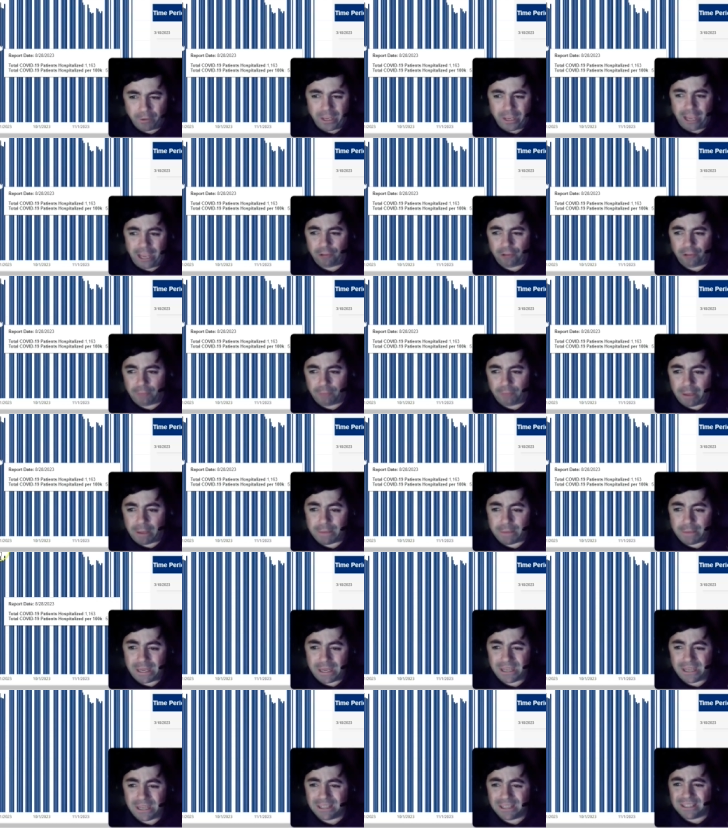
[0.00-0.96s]
the case may
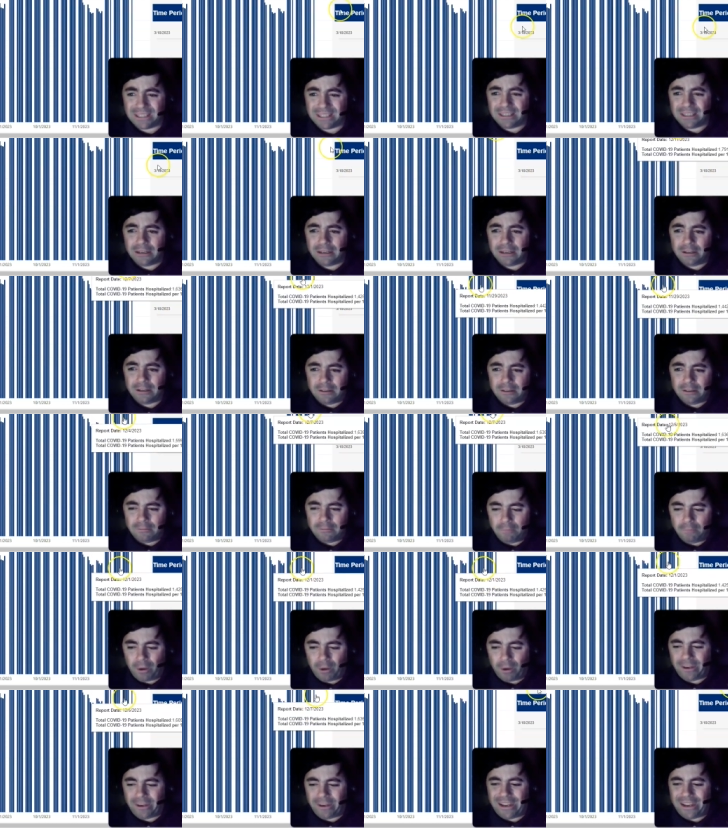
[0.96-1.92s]
be.
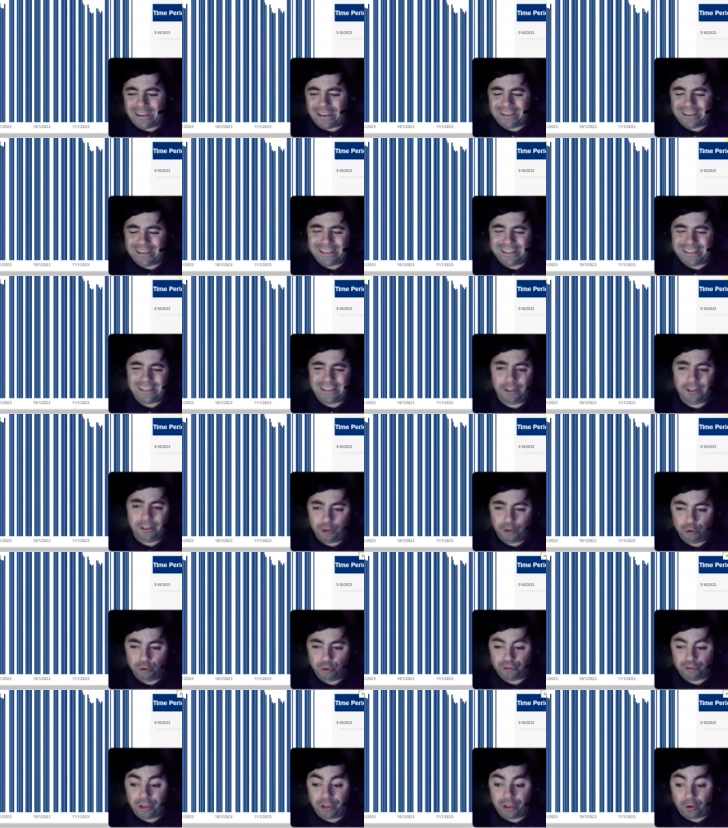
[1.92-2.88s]
Monday into
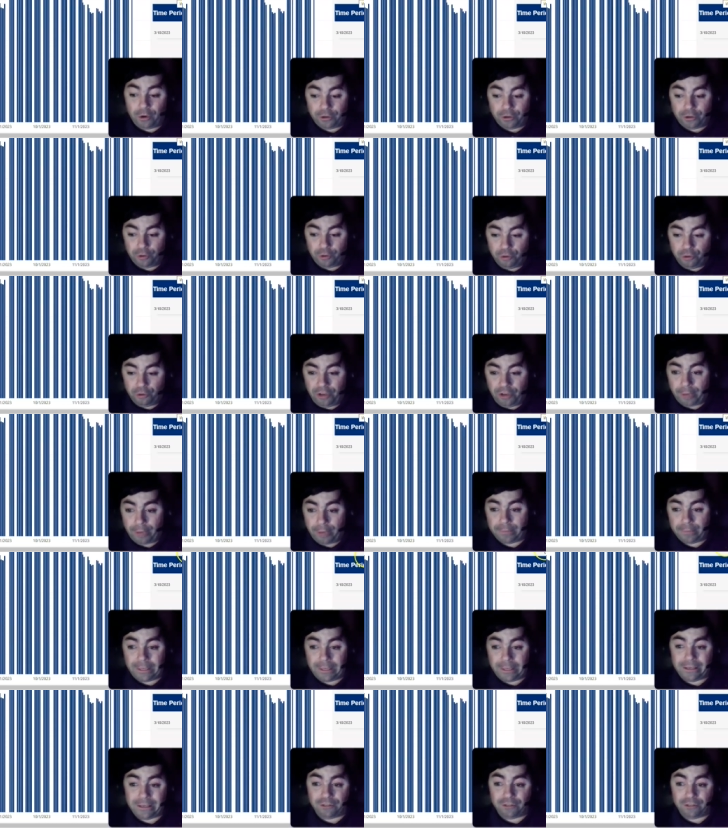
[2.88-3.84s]
Tuesday, on the Tuesday
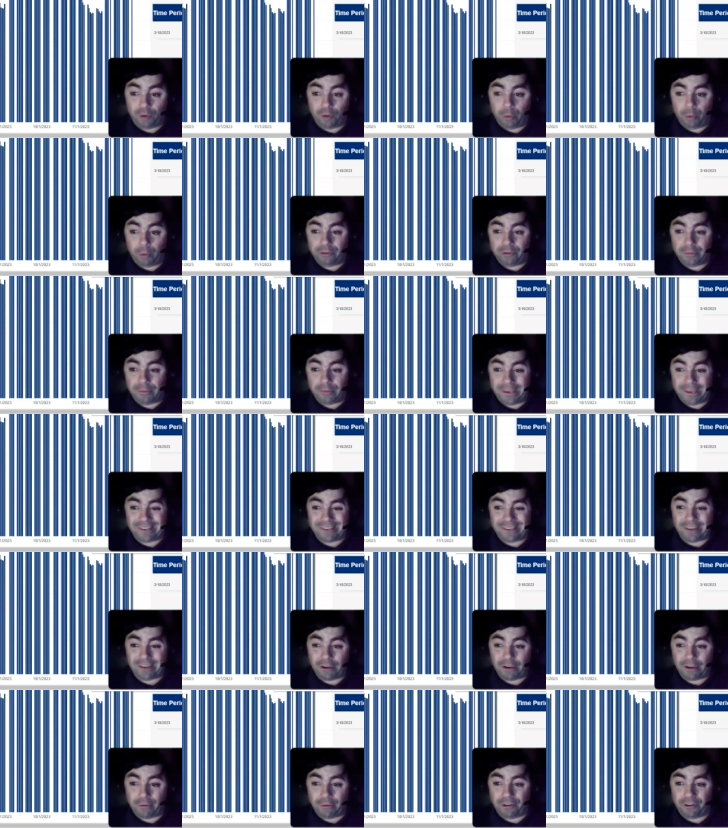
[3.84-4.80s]
update, is always the biggest
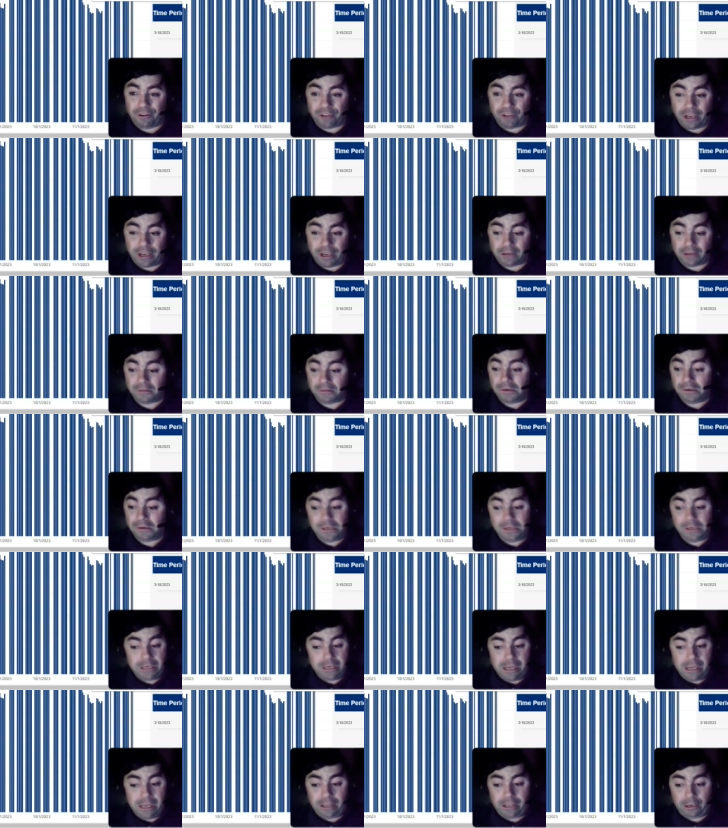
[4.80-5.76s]
increase, and
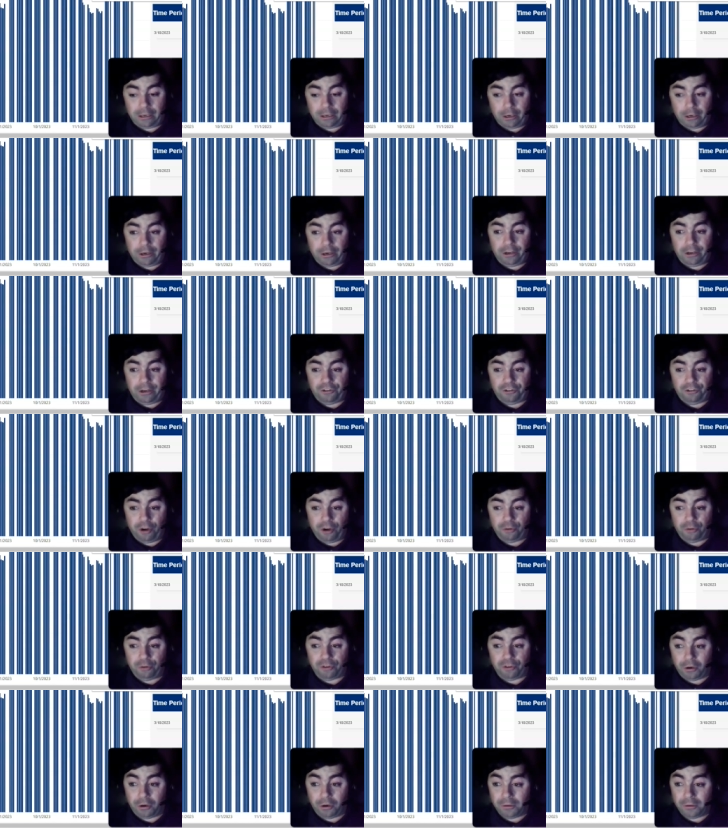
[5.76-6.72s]
it clearly
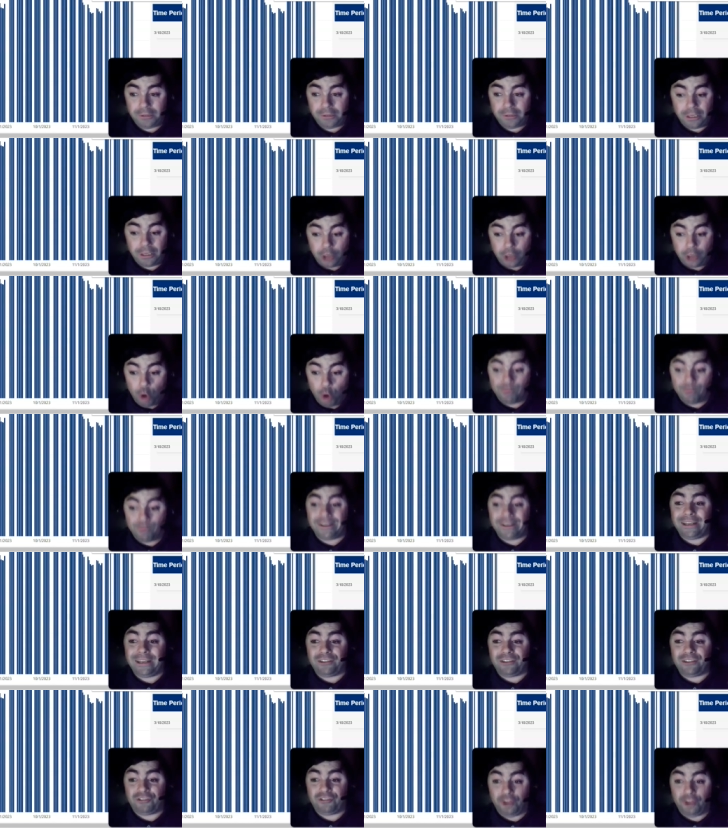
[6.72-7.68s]
shows here. COVID
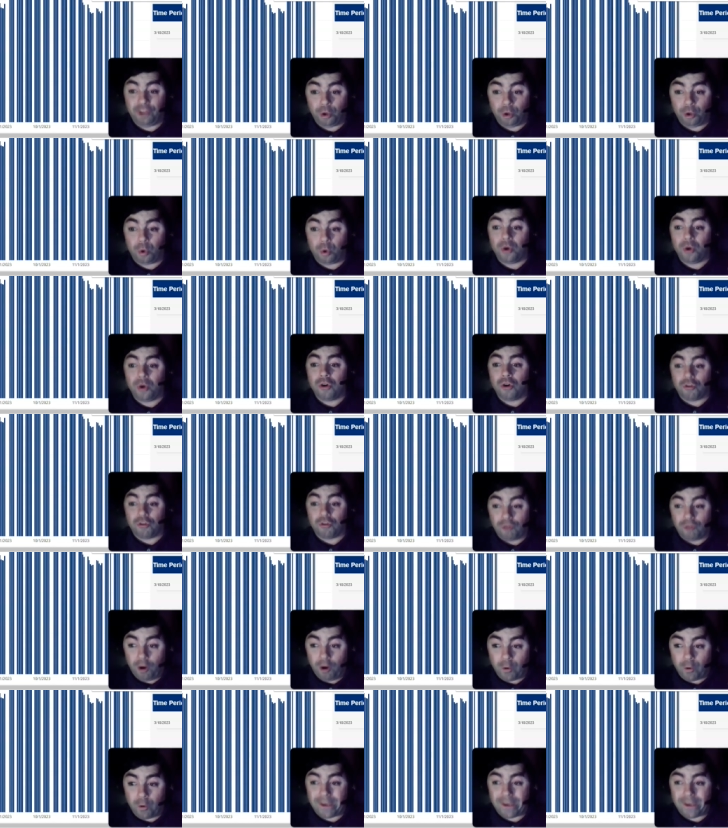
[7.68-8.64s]
is still
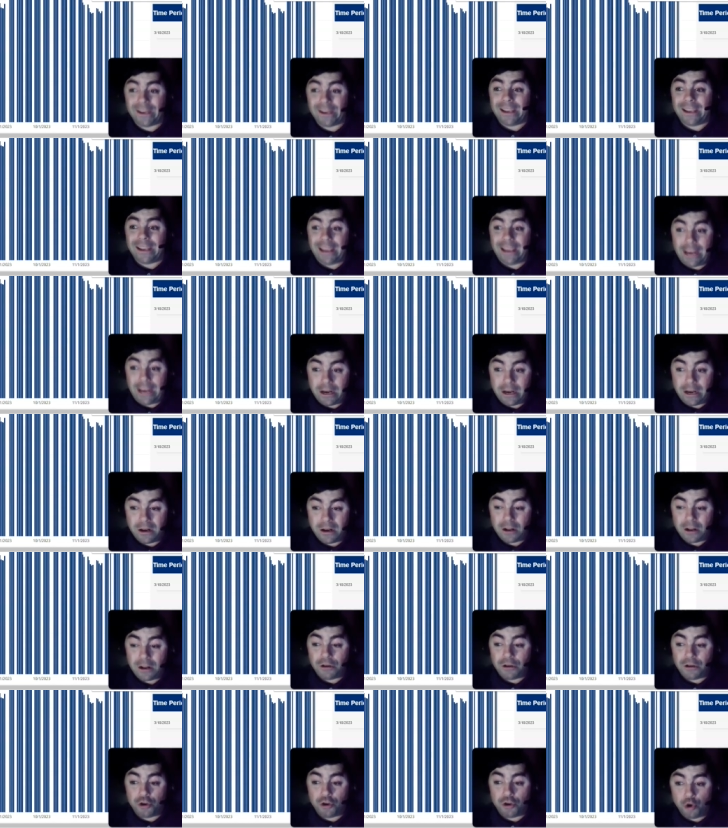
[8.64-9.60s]
growing in
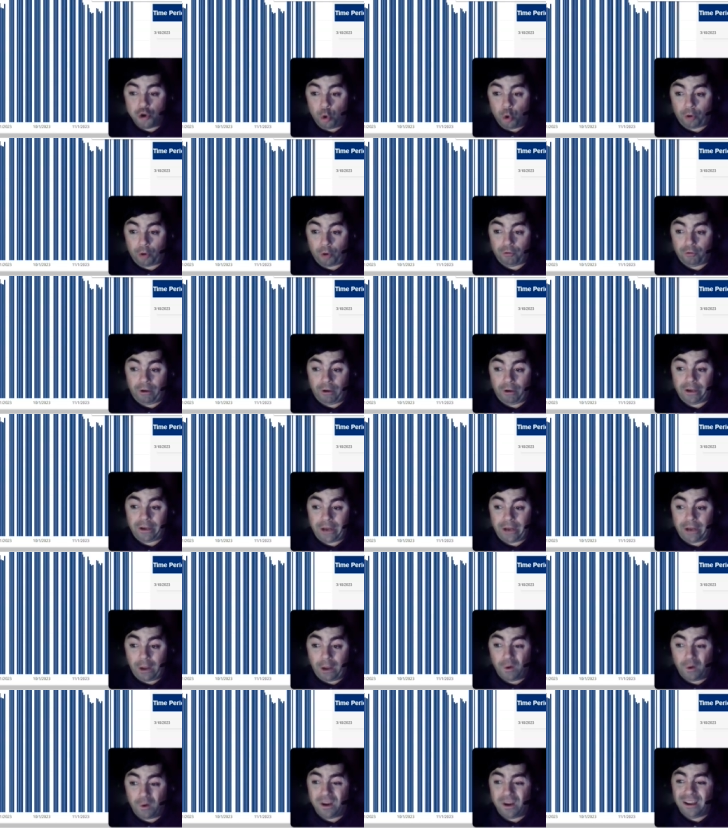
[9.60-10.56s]
New York right
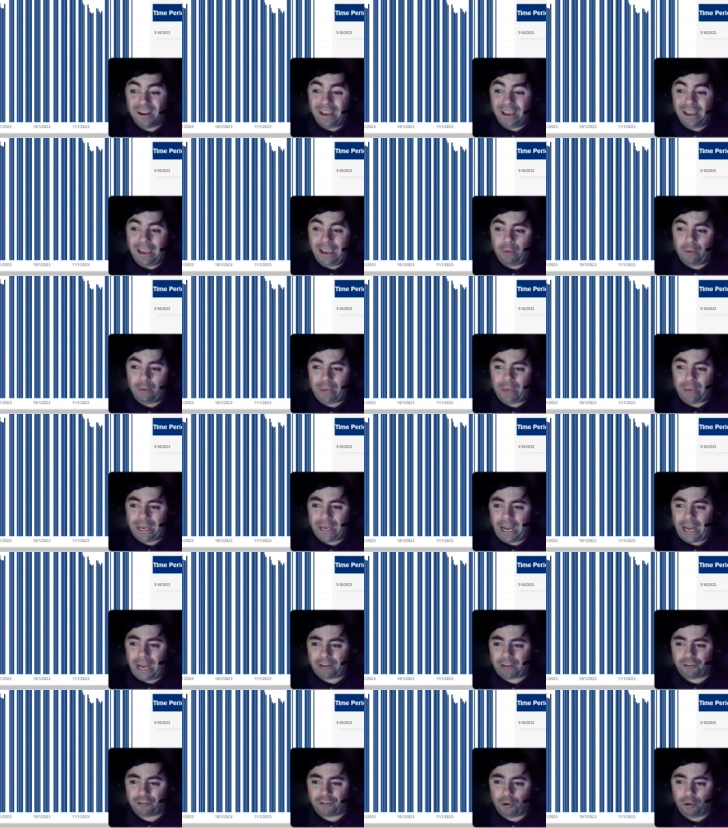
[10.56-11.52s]
now, and we can
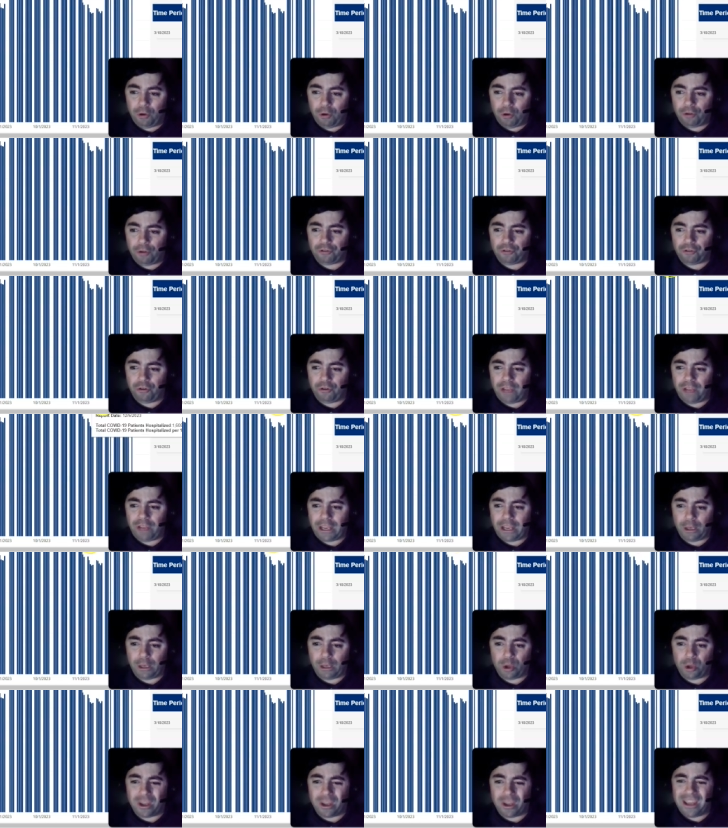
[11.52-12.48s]
actually also take a
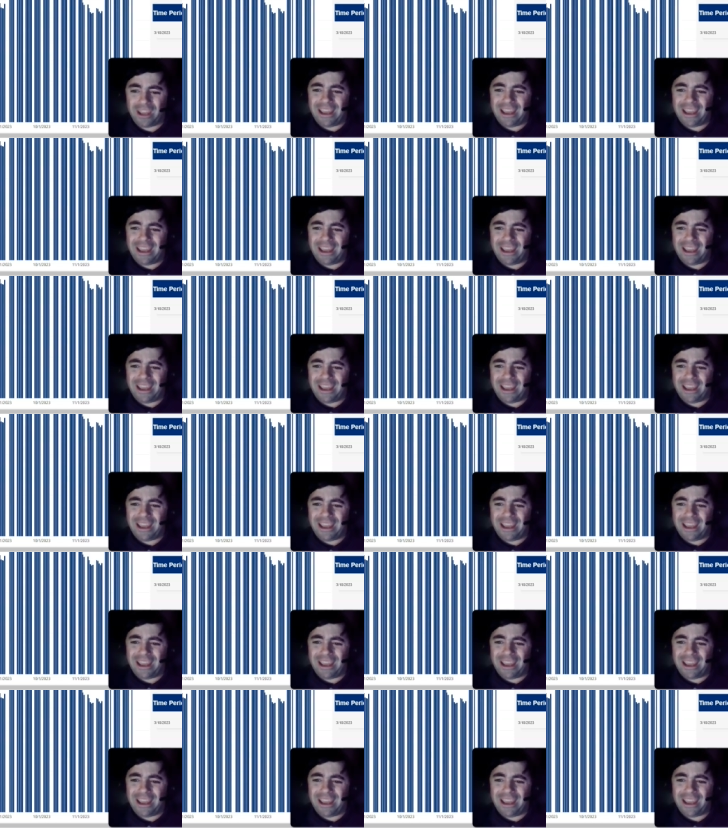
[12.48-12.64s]
look